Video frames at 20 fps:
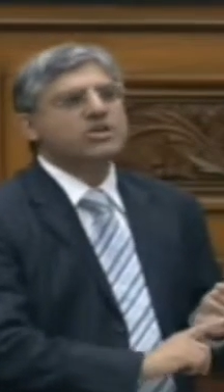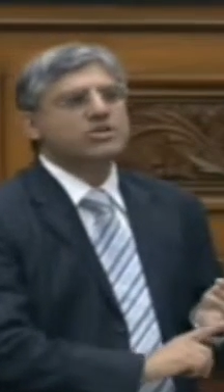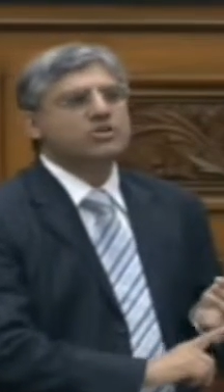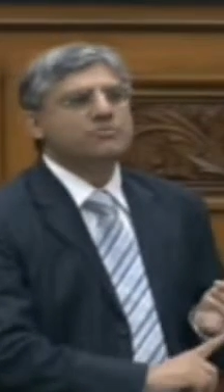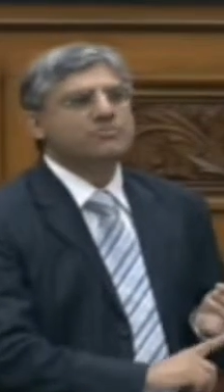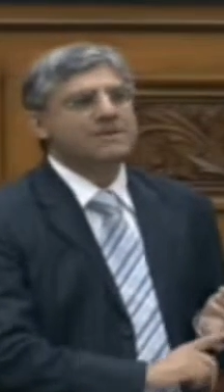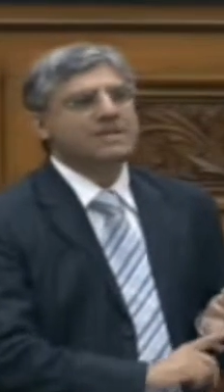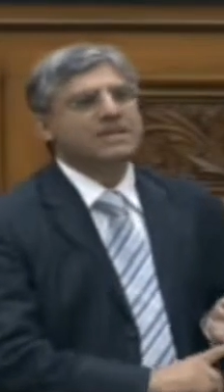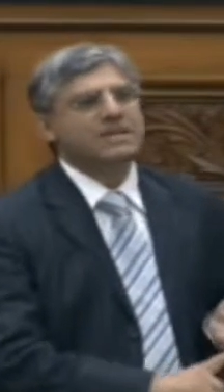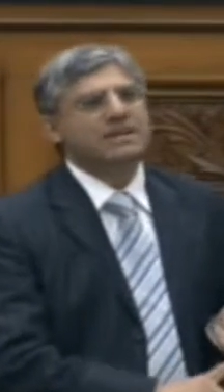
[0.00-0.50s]

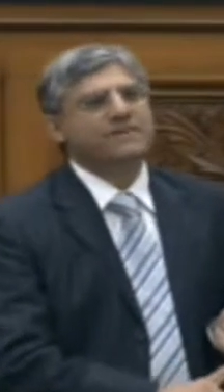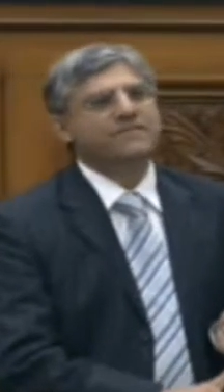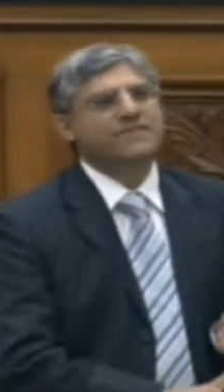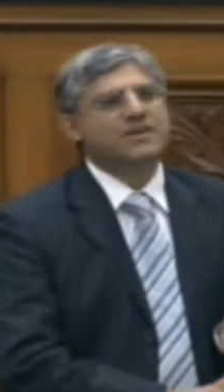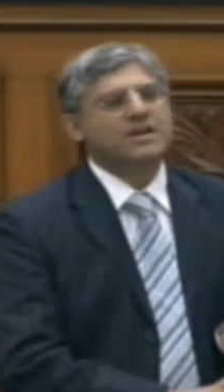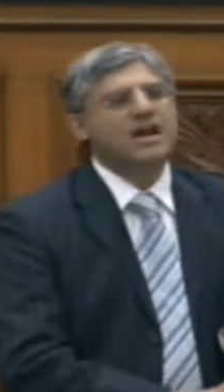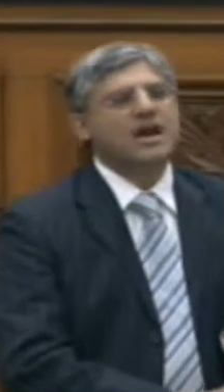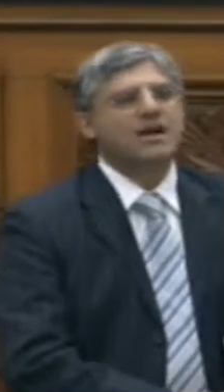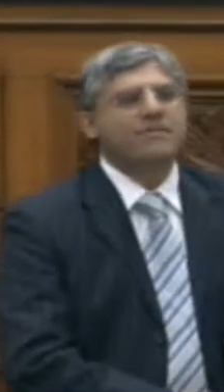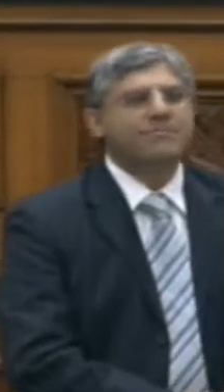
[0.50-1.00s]
to be
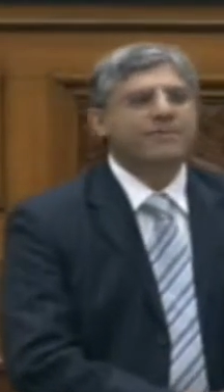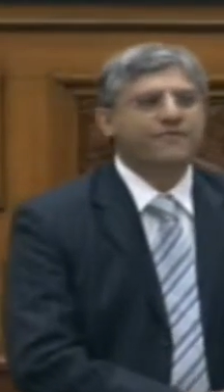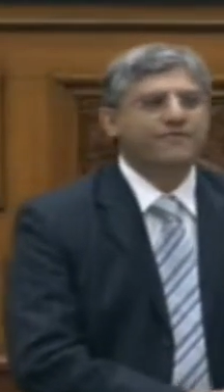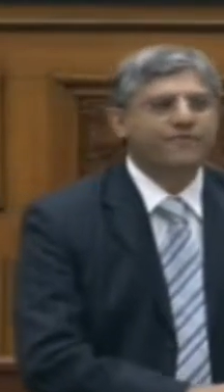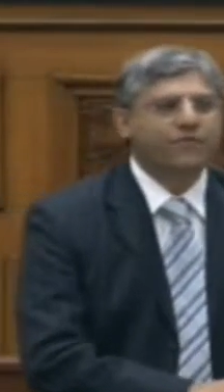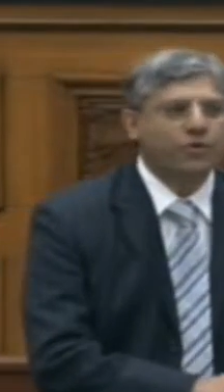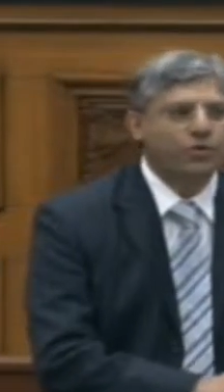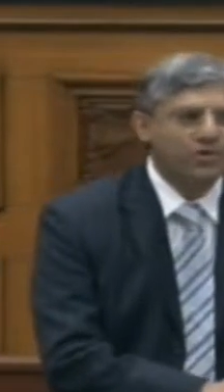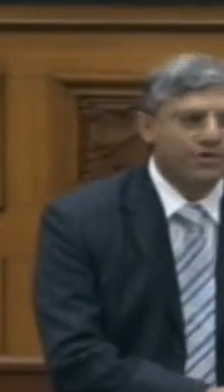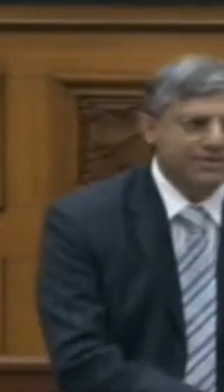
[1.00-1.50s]
given
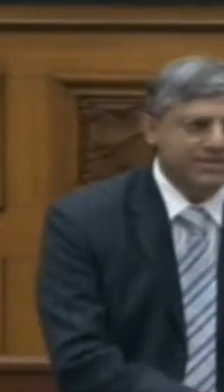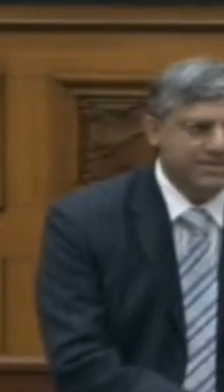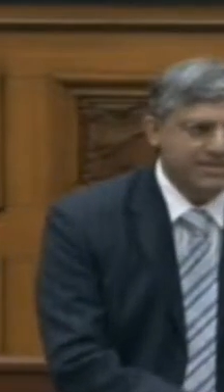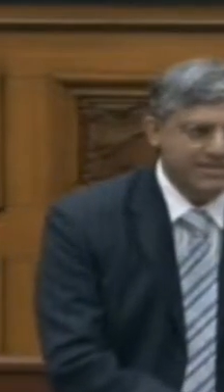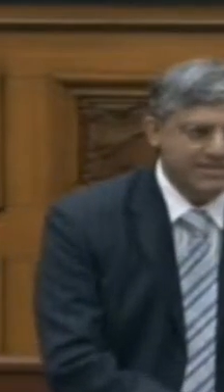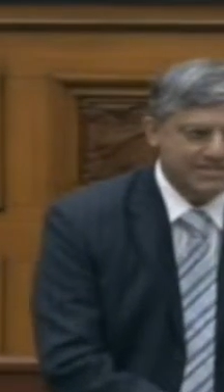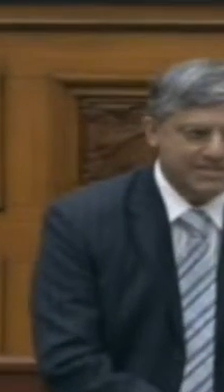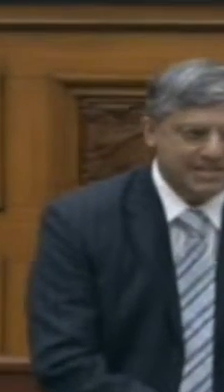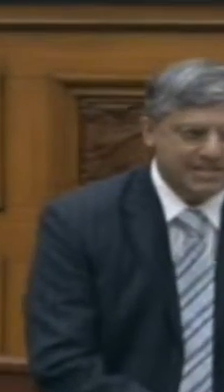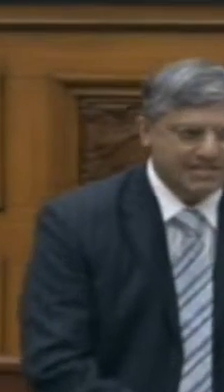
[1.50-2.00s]
before the
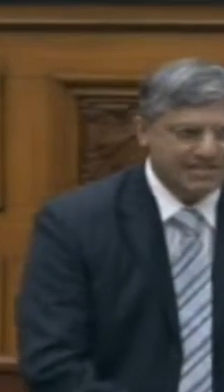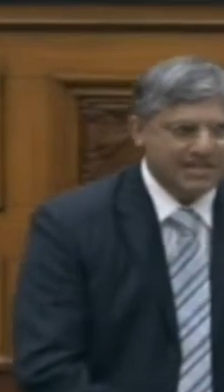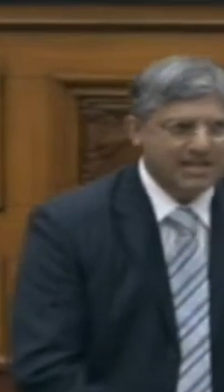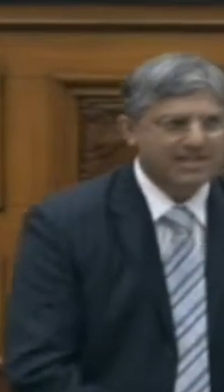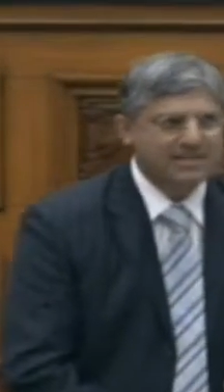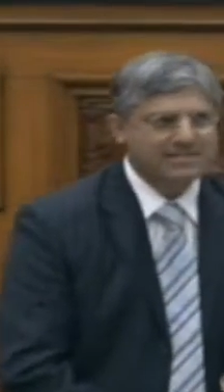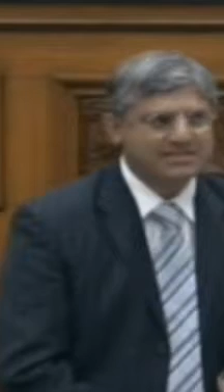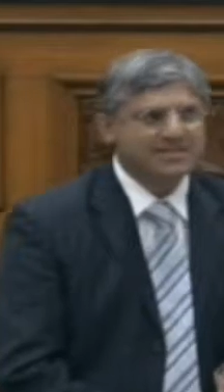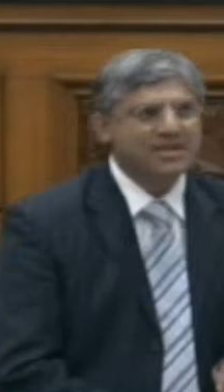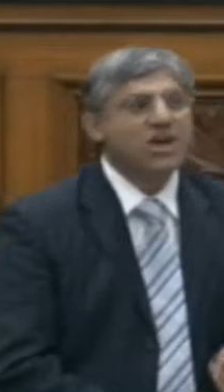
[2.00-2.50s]
disease
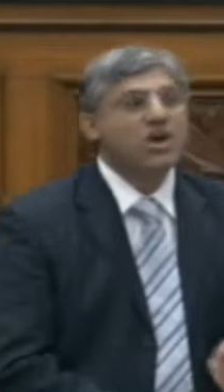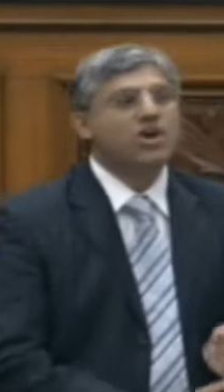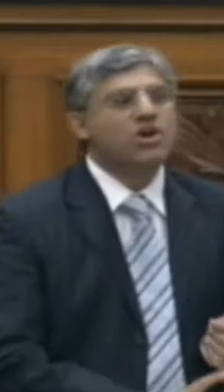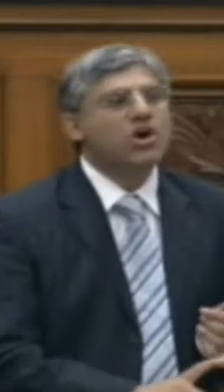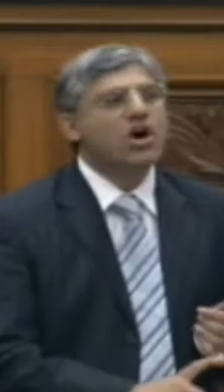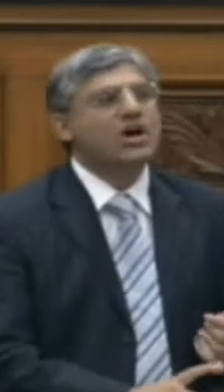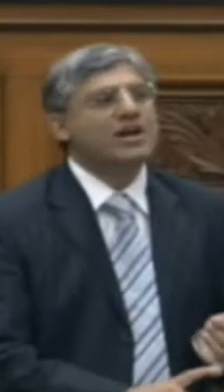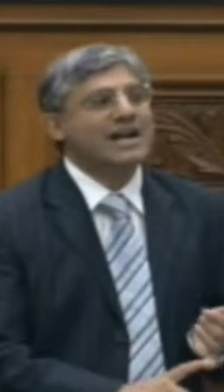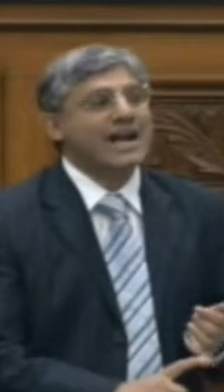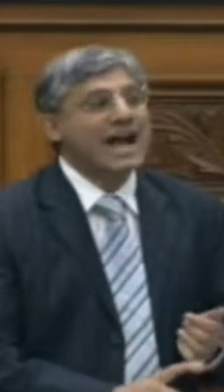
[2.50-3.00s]
hits,
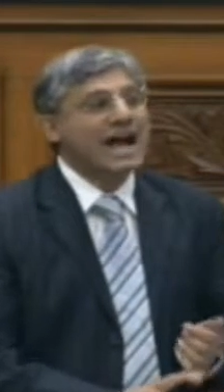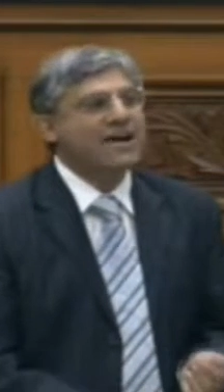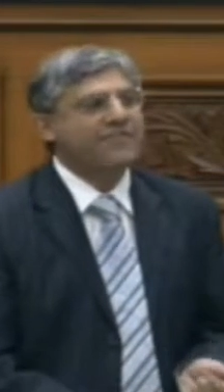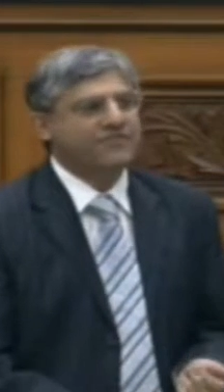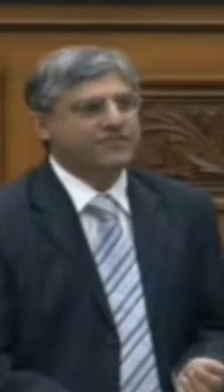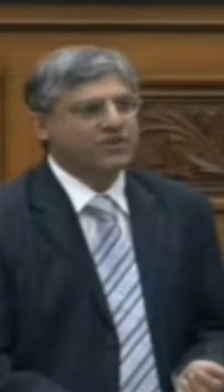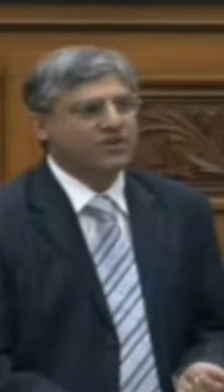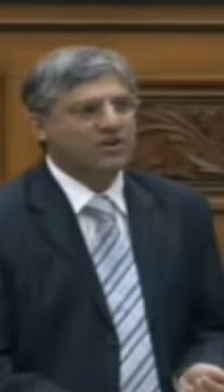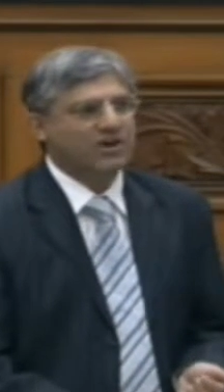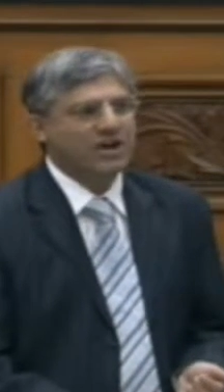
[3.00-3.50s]
not
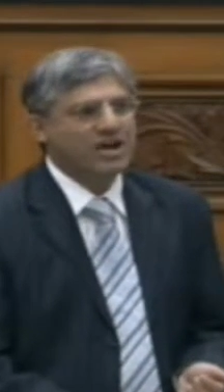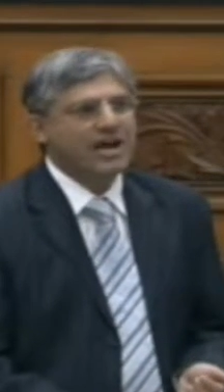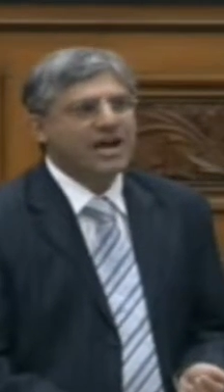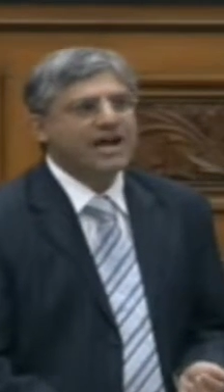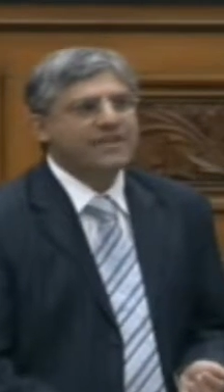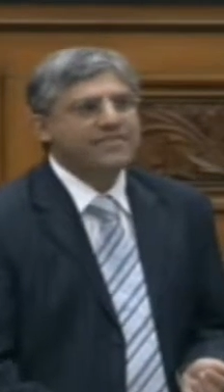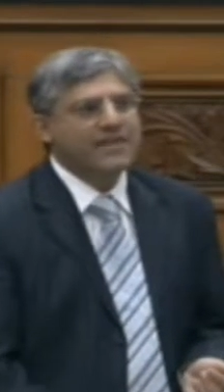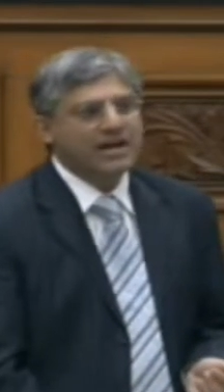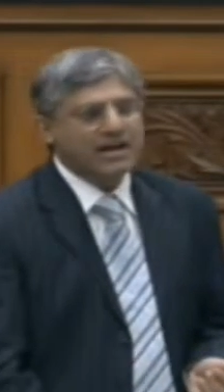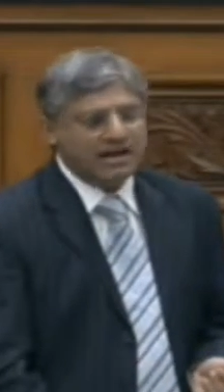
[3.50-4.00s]
after.
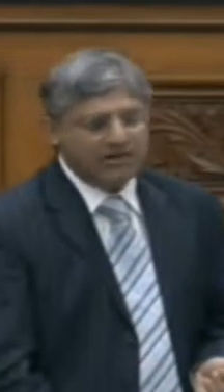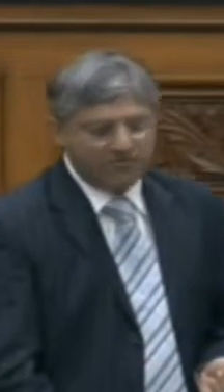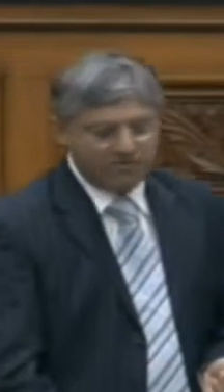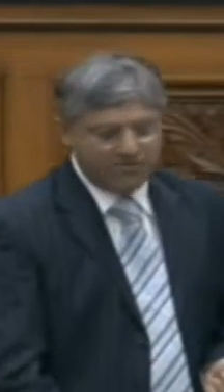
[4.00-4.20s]
And that, I